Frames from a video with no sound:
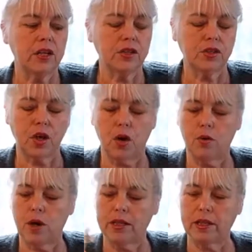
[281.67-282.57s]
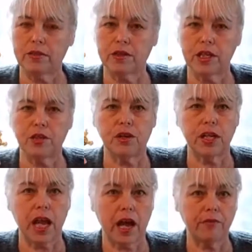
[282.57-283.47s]
So another thing you can
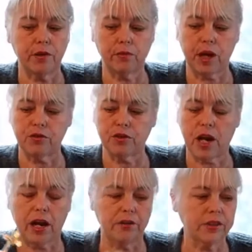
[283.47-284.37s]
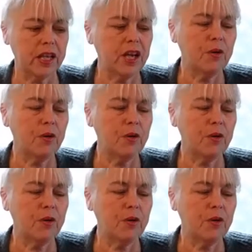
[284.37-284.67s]
have around your house.